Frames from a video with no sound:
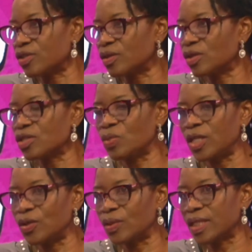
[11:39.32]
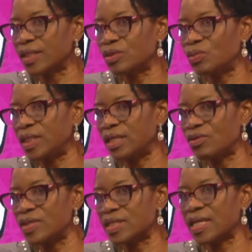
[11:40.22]
because we know that with the
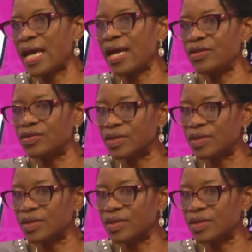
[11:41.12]
increase in age,